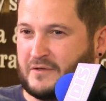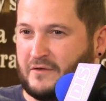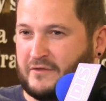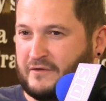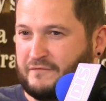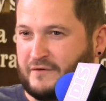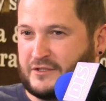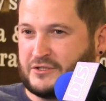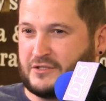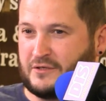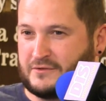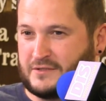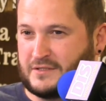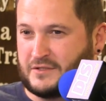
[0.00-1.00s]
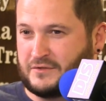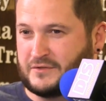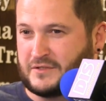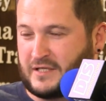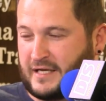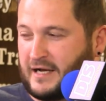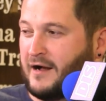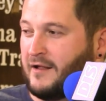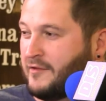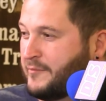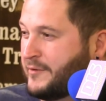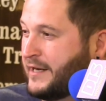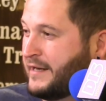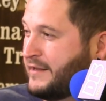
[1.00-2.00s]
All their French toasts used oh. like
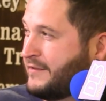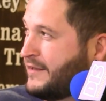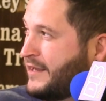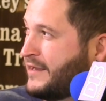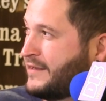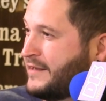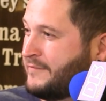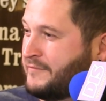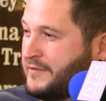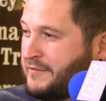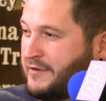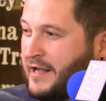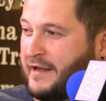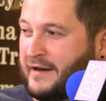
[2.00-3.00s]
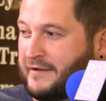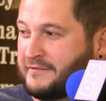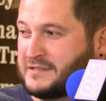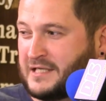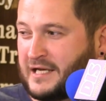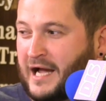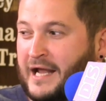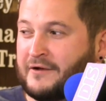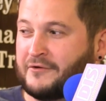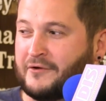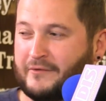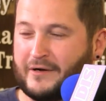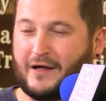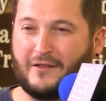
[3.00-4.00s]
challah bread, I think. Yeah. And it's we were, and bread. I was like, I don't
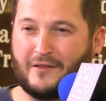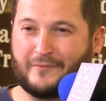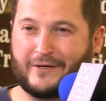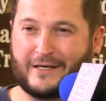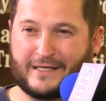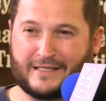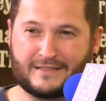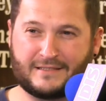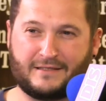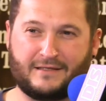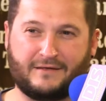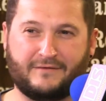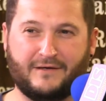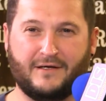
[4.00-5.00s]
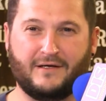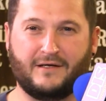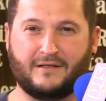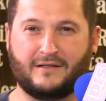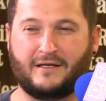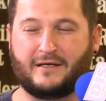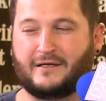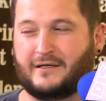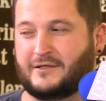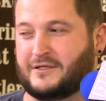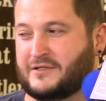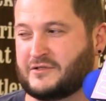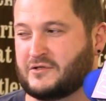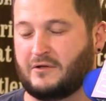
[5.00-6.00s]
know what challah bread is, and then, okay. and then it got
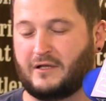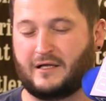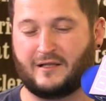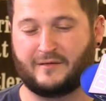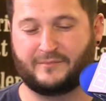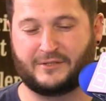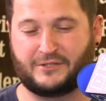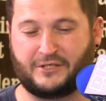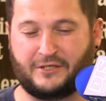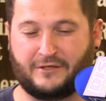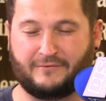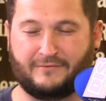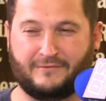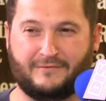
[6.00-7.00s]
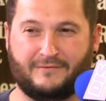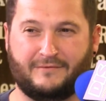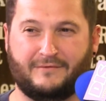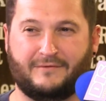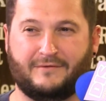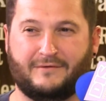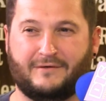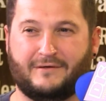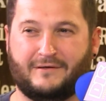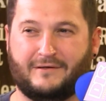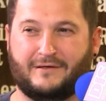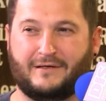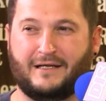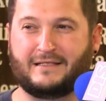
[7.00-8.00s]
into this whole jalapeno,
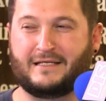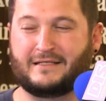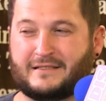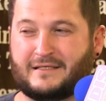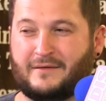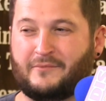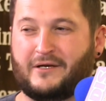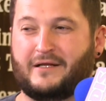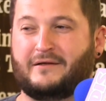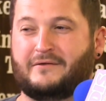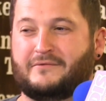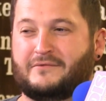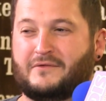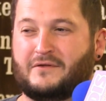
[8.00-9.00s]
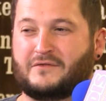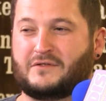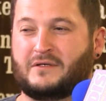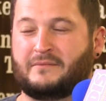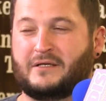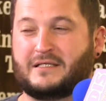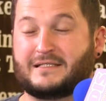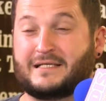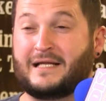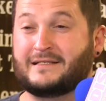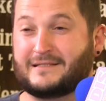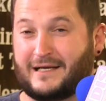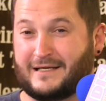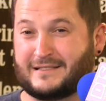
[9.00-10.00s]
and somebody somebody
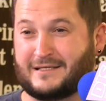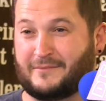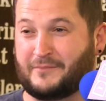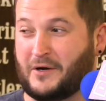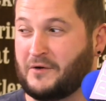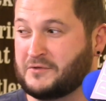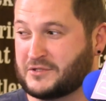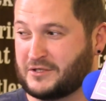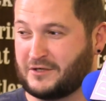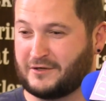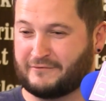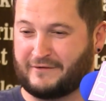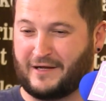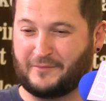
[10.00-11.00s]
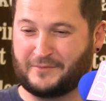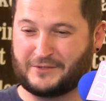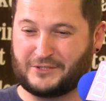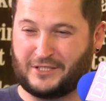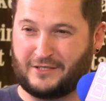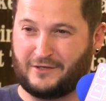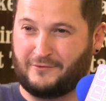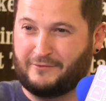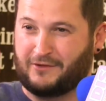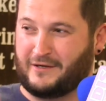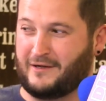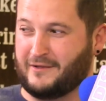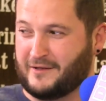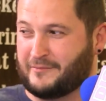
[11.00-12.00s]
sent us a poster of Al Pacino with
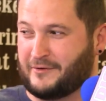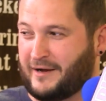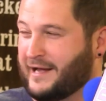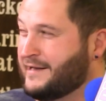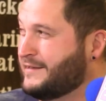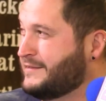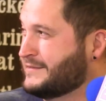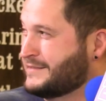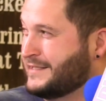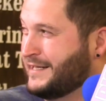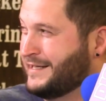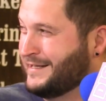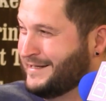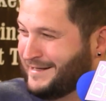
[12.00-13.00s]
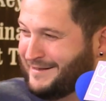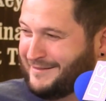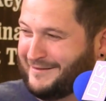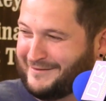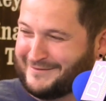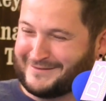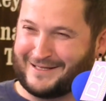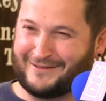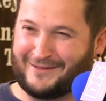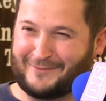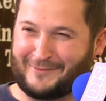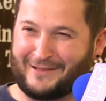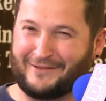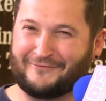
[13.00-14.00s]
challah bread saying, "Hello, say
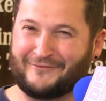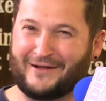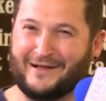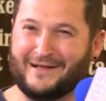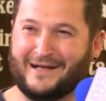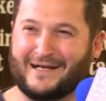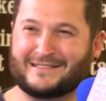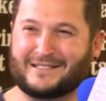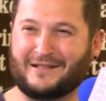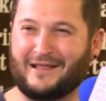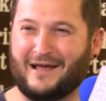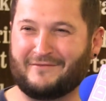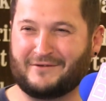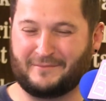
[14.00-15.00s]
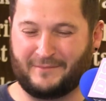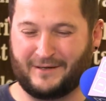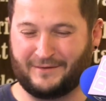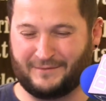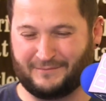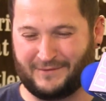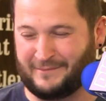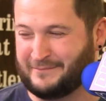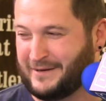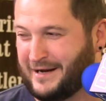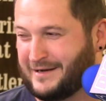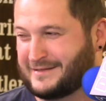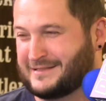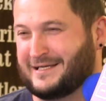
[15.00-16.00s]
hello, my little." That's awesome. I still have it in my
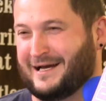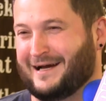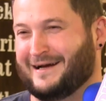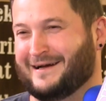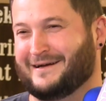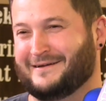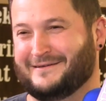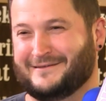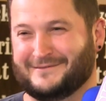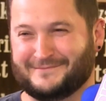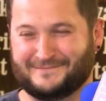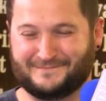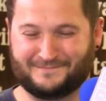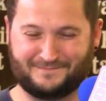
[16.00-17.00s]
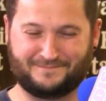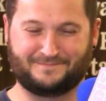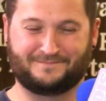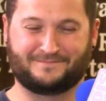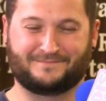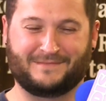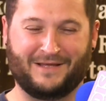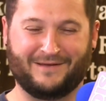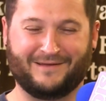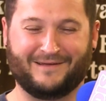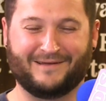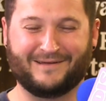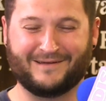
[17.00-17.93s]
inbox. Yeah. yeah.